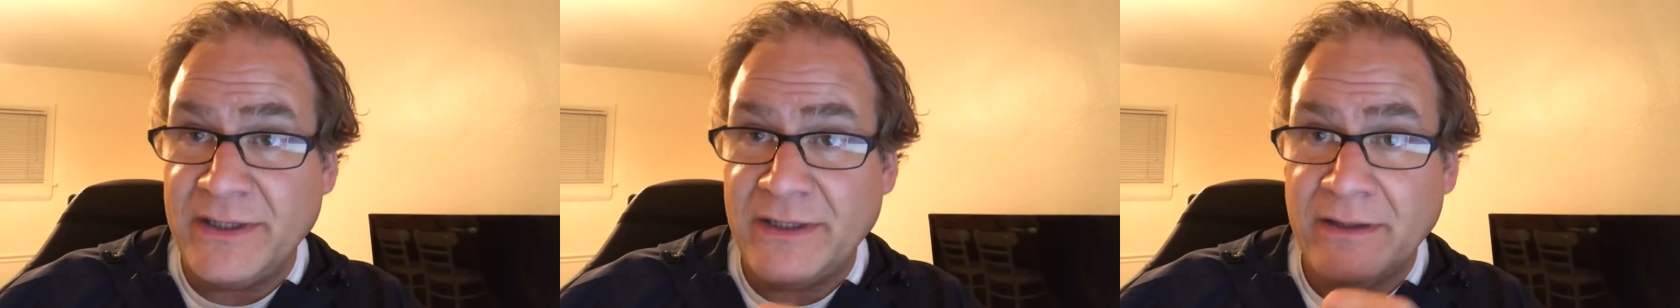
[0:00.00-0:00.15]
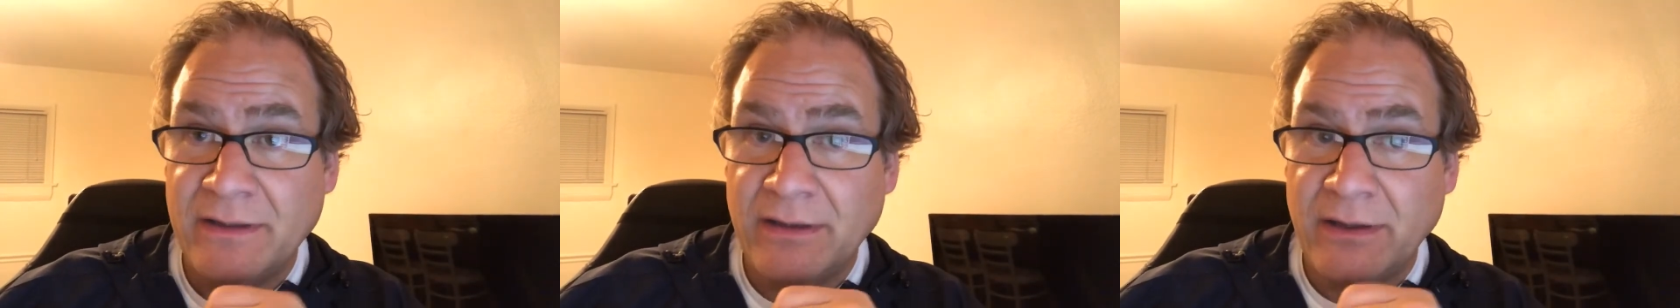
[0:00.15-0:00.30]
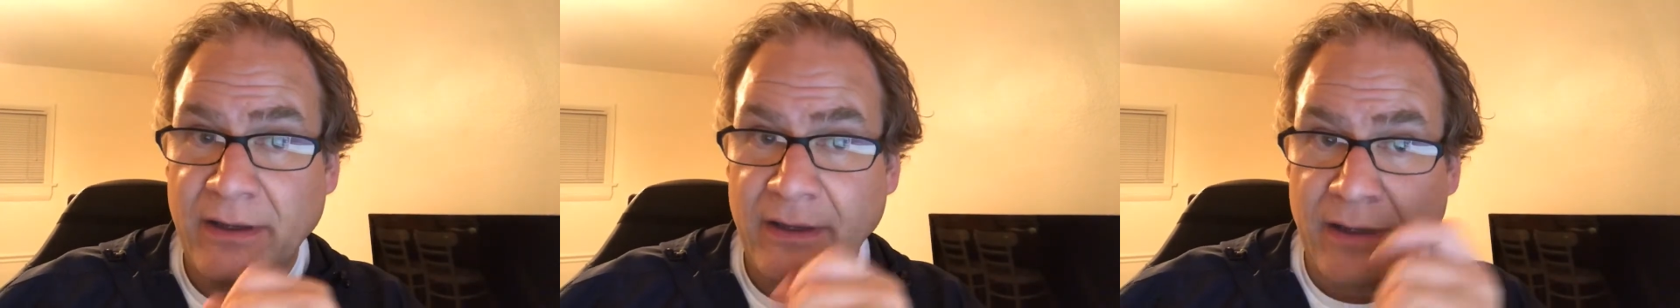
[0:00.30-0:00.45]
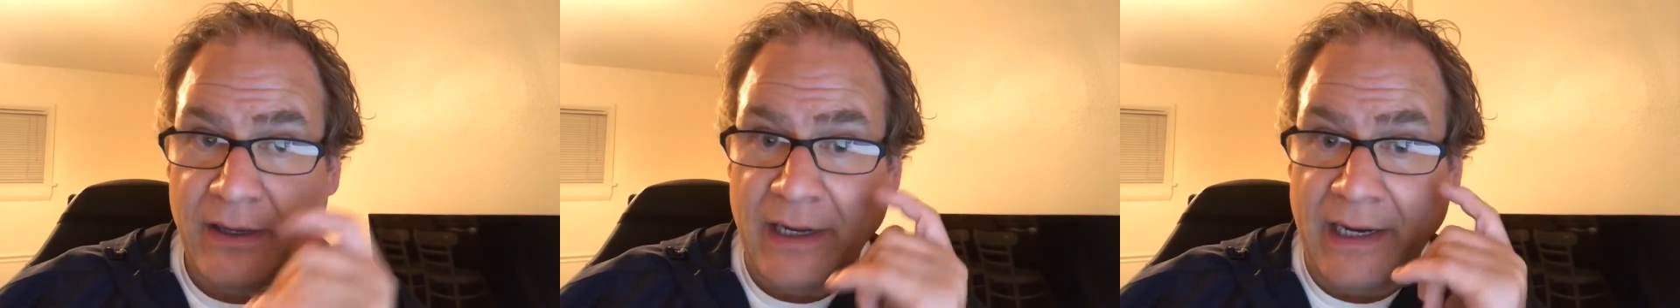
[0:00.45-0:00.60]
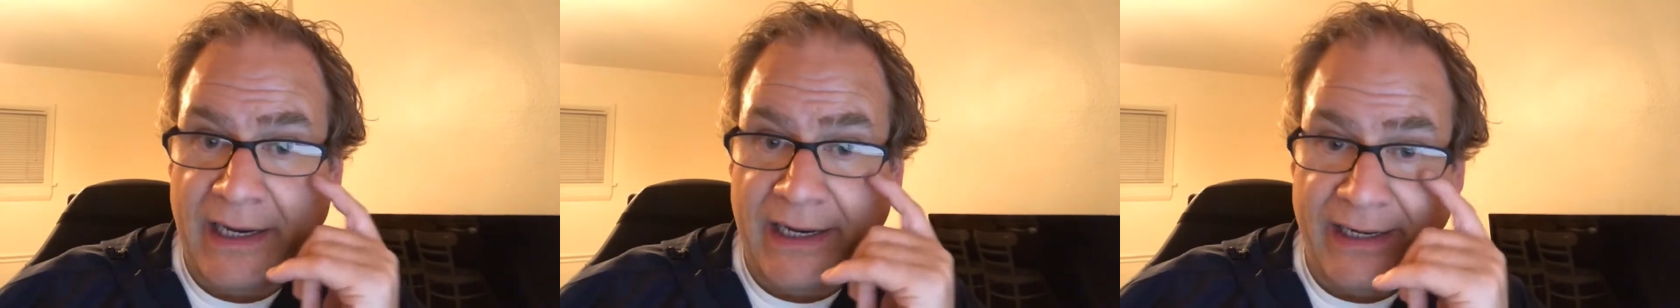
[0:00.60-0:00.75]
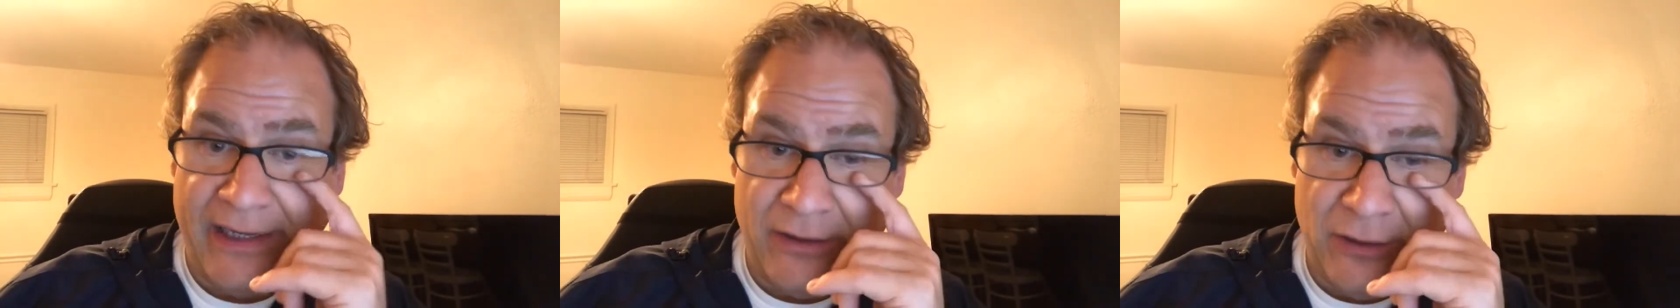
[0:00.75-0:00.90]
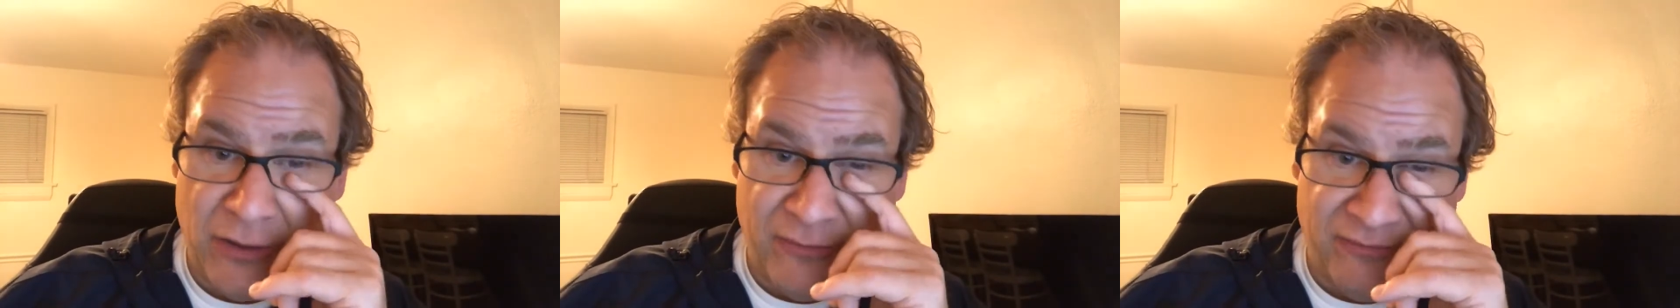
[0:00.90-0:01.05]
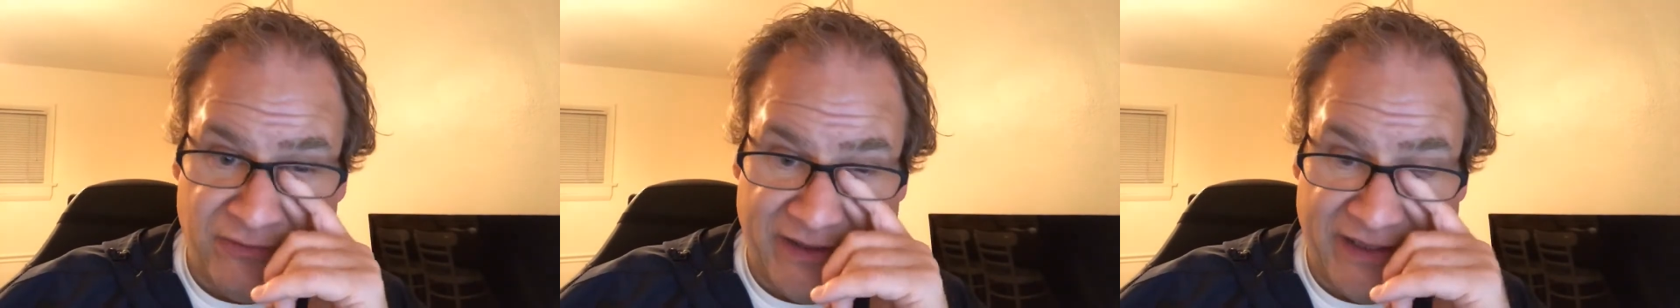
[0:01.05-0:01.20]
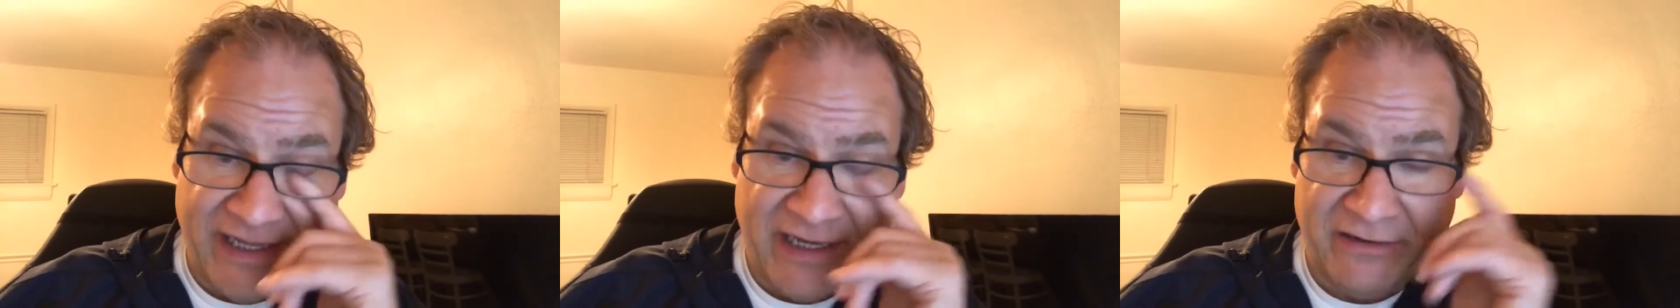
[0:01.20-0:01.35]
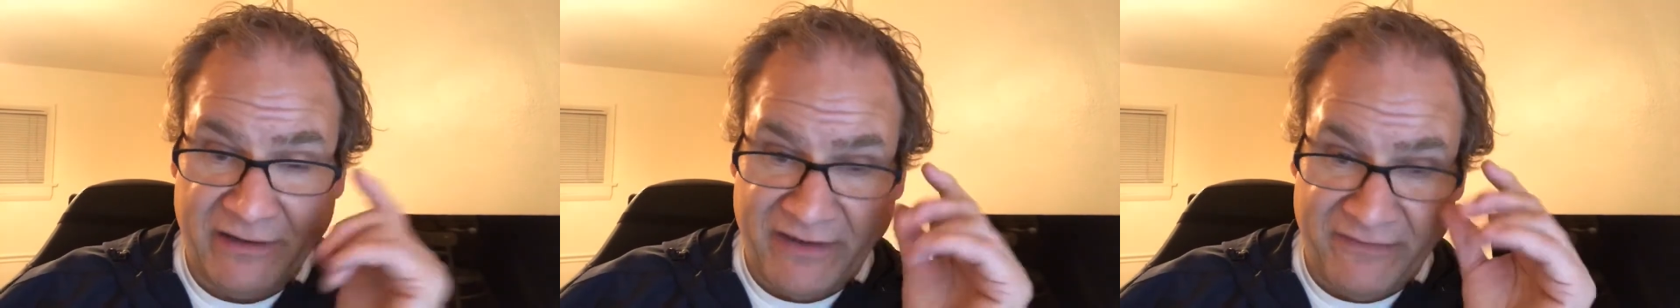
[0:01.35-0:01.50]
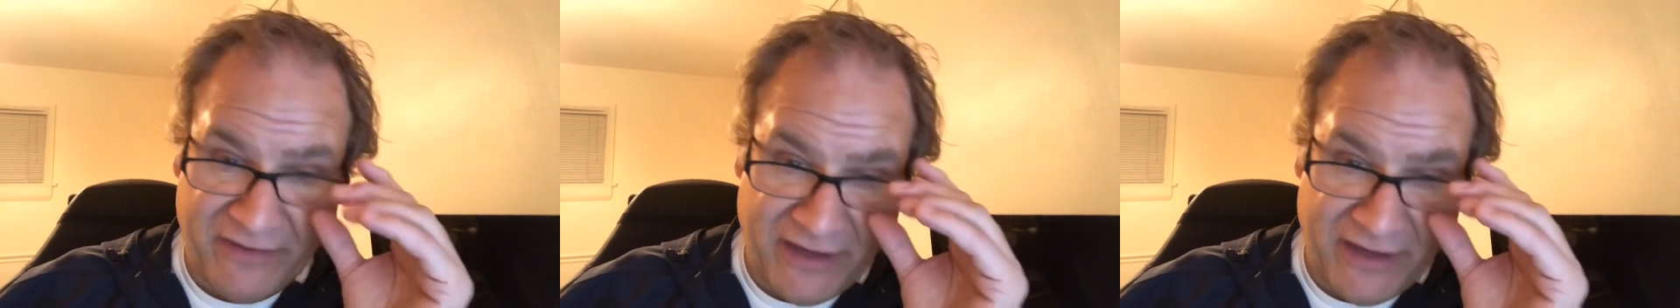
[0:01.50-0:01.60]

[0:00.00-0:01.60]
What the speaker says: and hopefully that'll give